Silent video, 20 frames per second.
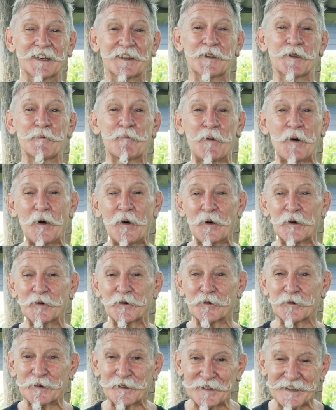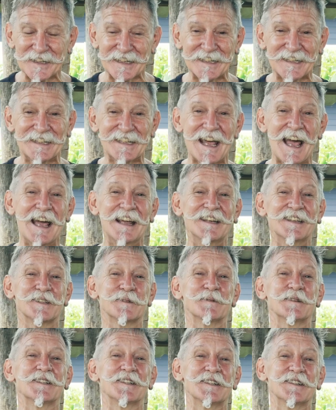in the pond or in the
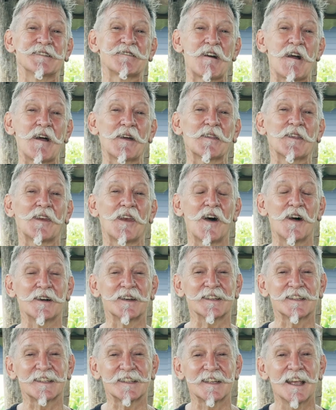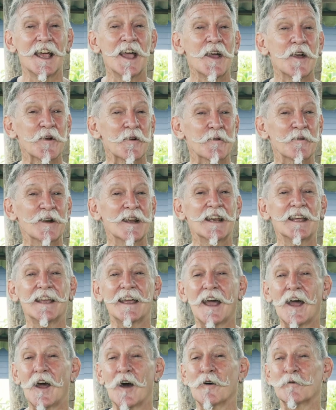containers where she's growing the lotus
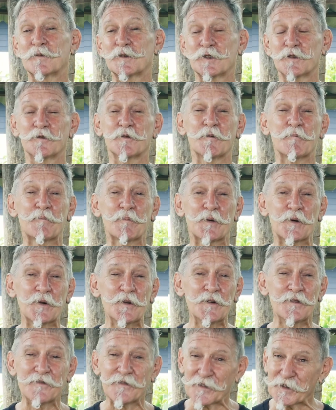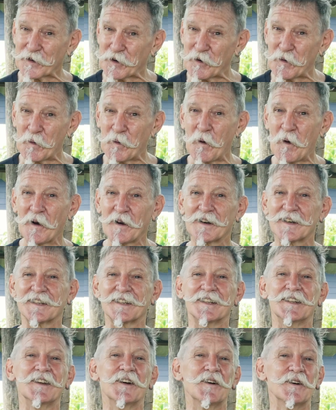really helps to improve the
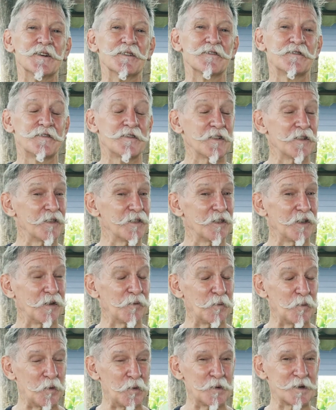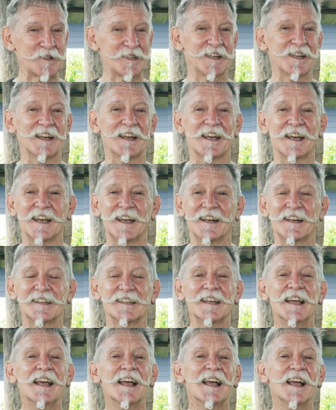quality of the water
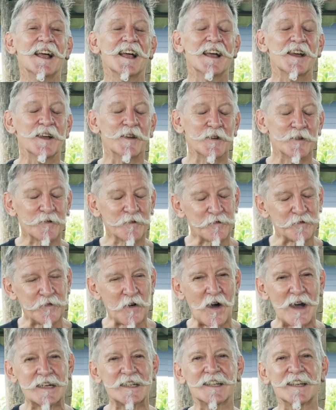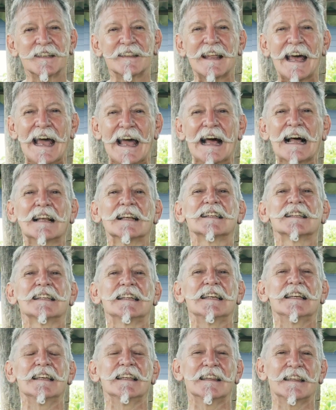and fighting the
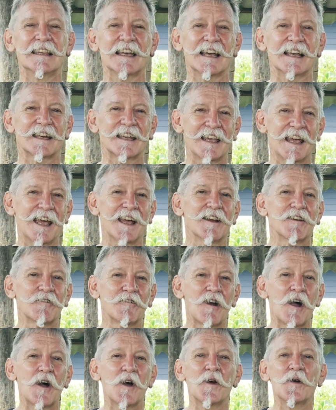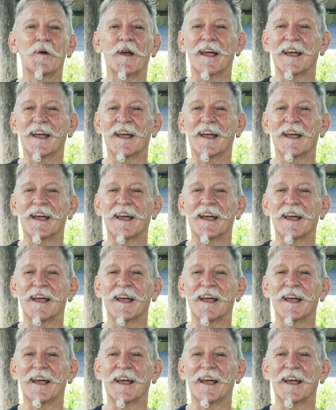algae that can grow